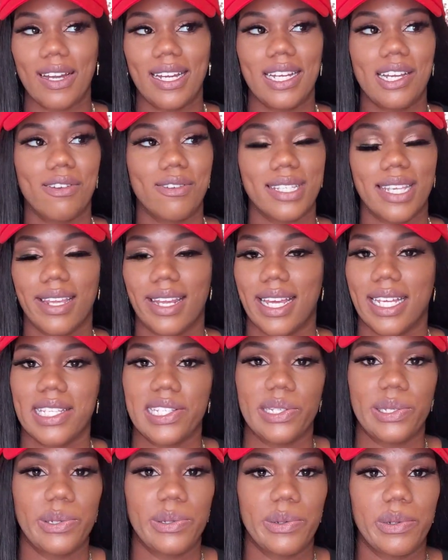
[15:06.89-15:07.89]
He knows I
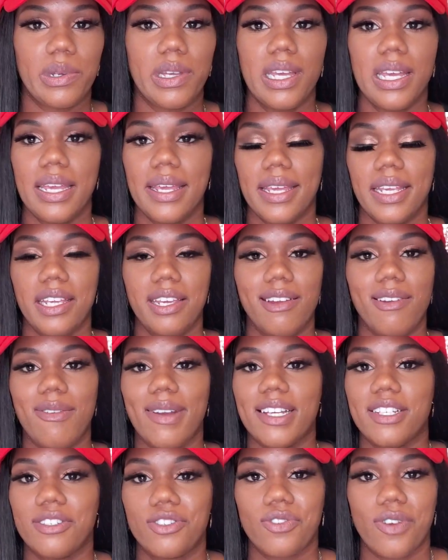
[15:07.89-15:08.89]
like to,
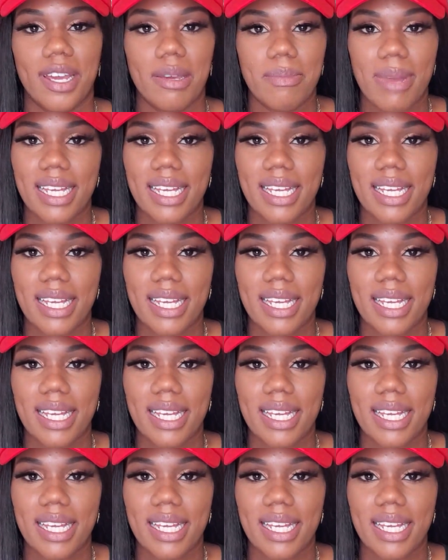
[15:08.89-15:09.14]
enjoy